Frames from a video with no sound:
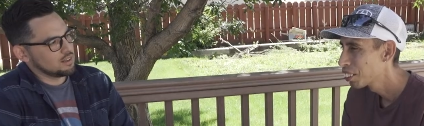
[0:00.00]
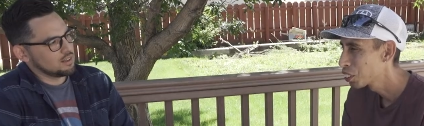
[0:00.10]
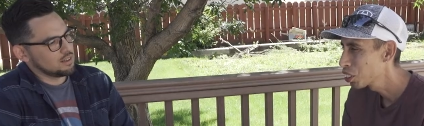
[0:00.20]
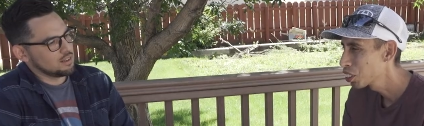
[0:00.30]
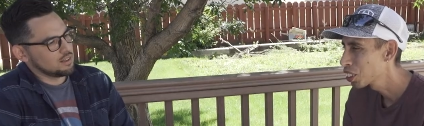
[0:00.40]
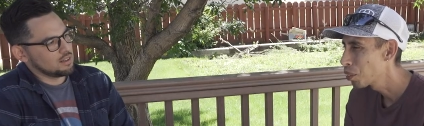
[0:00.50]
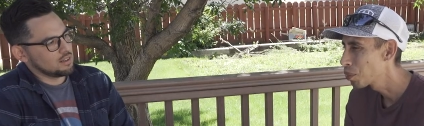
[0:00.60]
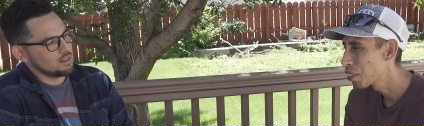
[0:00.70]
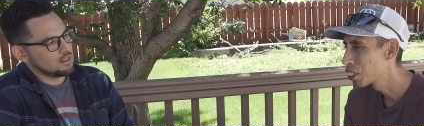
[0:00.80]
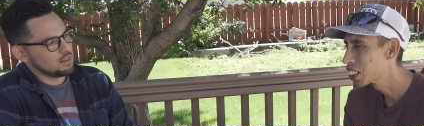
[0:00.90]
Speaker 1: There was also
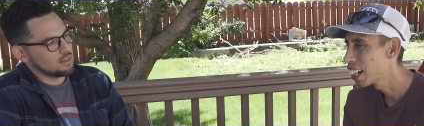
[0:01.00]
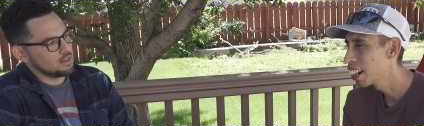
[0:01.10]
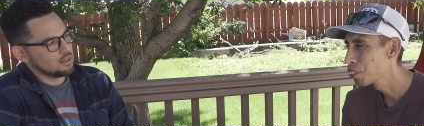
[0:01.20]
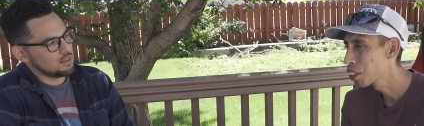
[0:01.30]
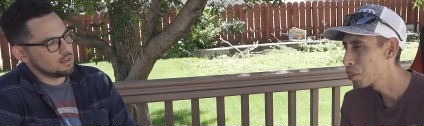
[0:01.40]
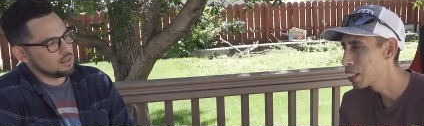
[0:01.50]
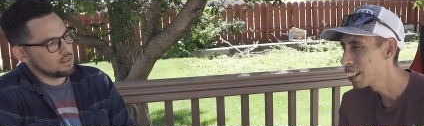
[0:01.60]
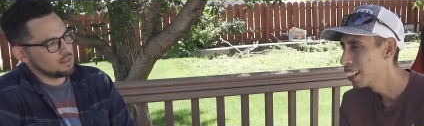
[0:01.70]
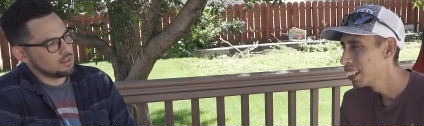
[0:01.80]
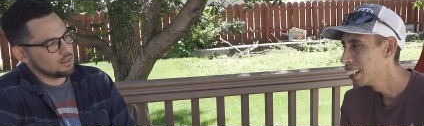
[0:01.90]
something that was shared with
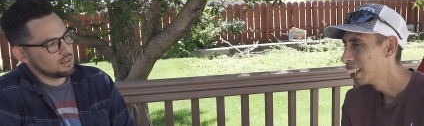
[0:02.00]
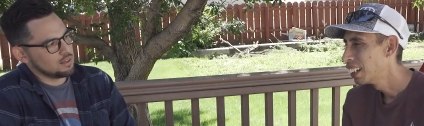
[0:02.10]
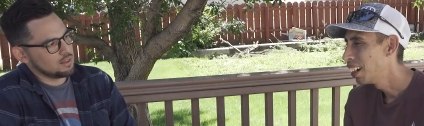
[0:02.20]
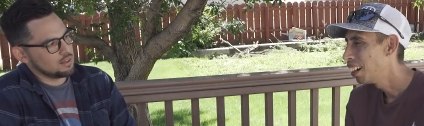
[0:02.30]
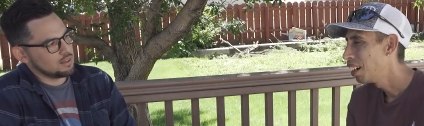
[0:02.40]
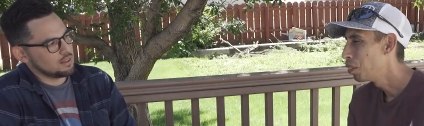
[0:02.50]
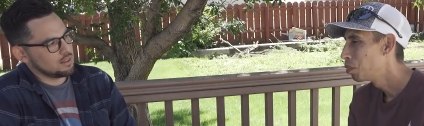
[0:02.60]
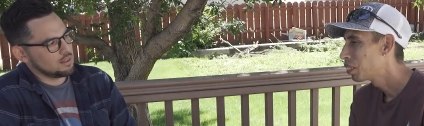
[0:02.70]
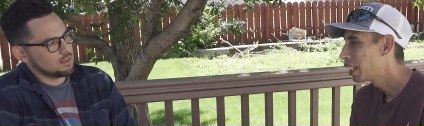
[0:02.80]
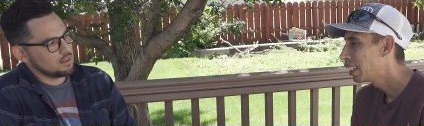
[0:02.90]
me.
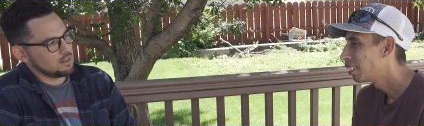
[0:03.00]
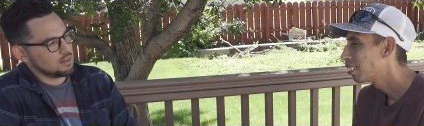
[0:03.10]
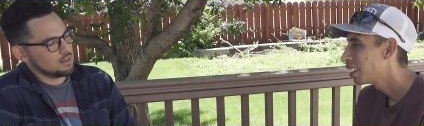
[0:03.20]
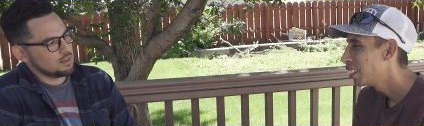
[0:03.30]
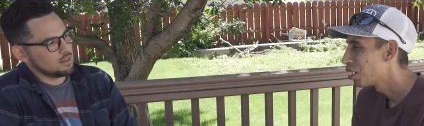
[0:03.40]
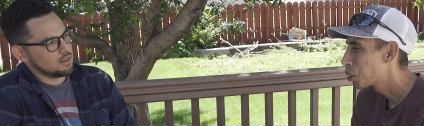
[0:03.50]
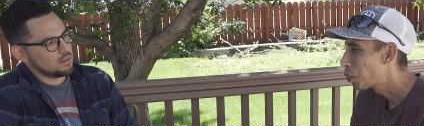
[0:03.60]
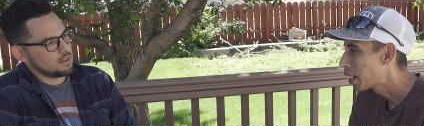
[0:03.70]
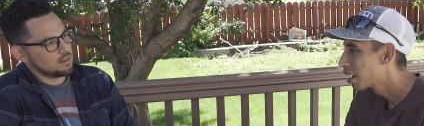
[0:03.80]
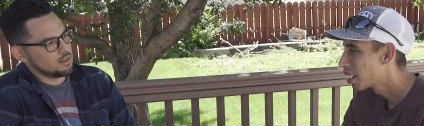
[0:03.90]
Um, you know,
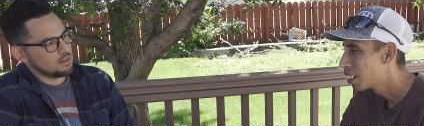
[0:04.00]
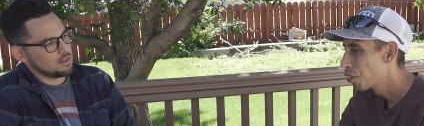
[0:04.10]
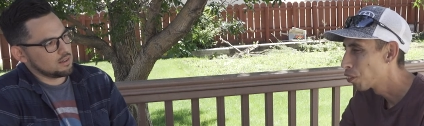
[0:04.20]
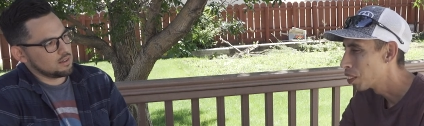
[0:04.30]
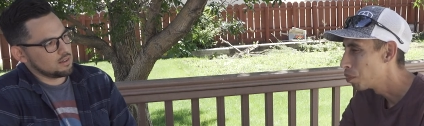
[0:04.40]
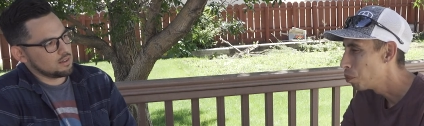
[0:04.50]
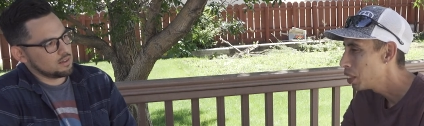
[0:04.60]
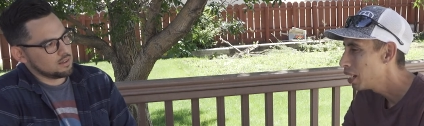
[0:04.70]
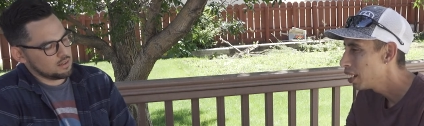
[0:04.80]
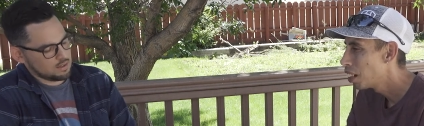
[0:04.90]
speaking of the different
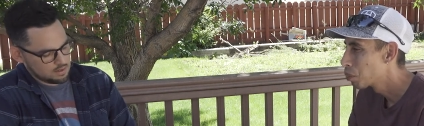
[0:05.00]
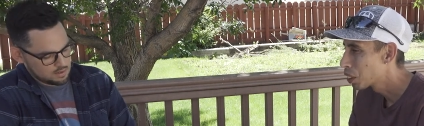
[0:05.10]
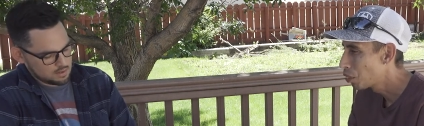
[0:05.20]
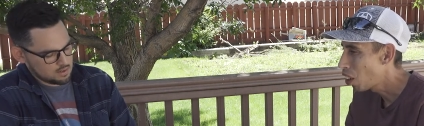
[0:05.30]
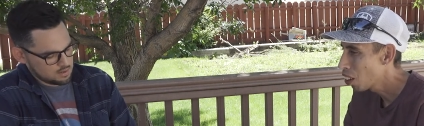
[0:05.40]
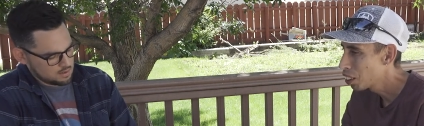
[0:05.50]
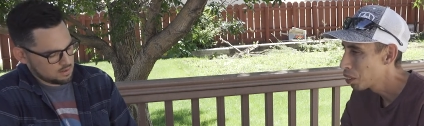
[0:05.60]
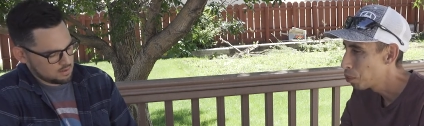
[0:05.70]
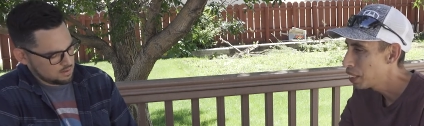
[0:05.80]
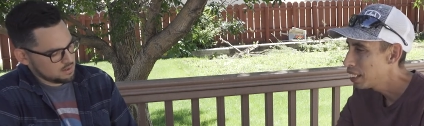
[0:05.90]
mediums of art
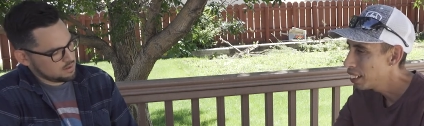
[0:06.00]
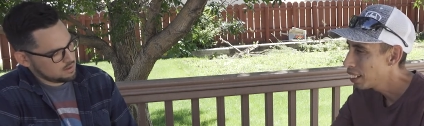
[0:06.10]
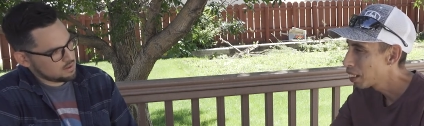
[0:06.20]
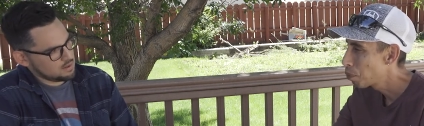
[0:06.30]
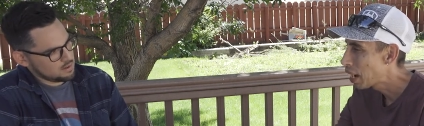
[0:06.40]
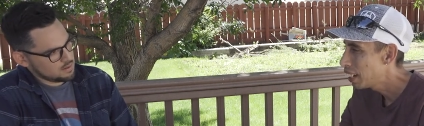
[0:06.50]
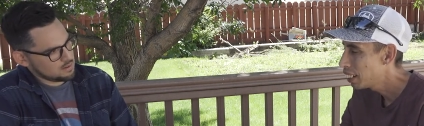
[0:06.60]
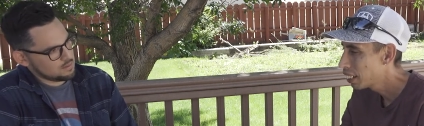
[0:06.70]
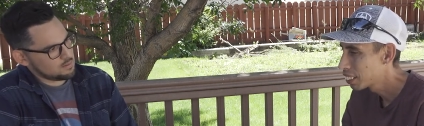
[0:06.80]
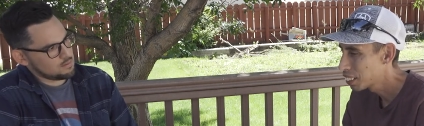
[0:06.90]
and beading and
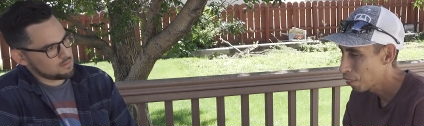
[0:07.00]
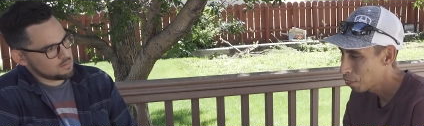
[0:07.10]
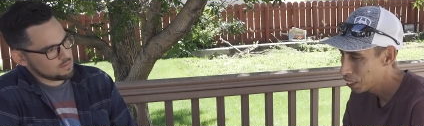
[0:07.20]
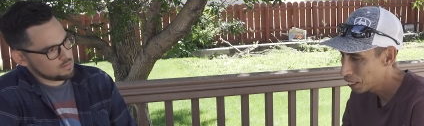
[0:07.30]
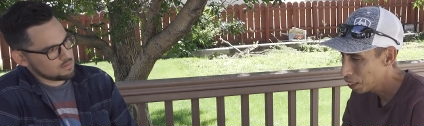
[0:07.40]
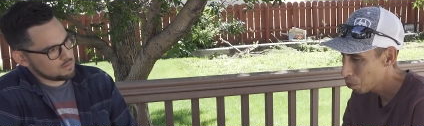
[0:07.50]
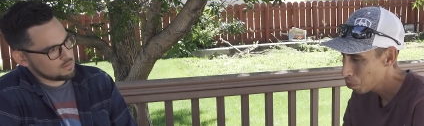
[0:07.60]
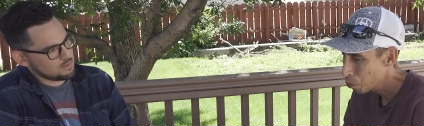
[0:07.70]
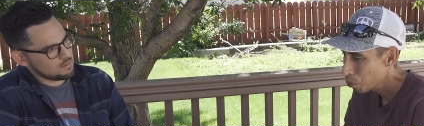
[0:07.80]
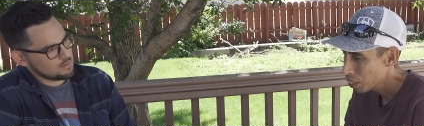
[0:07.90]
painting and stuff, is um,
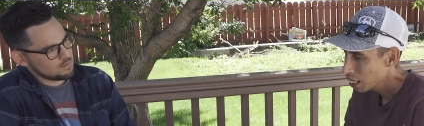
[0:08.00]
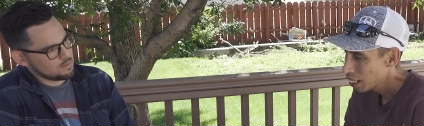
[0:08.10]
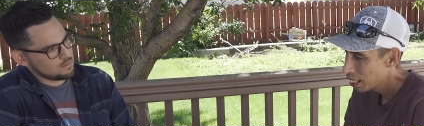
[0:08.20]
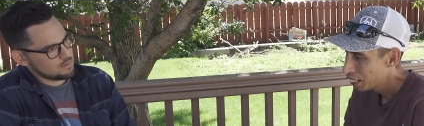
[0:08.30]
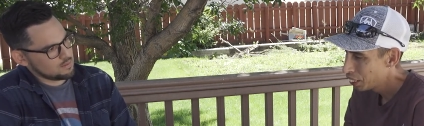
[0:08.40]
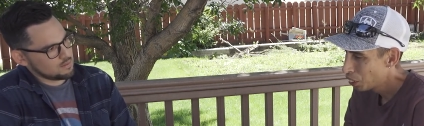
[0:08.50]
you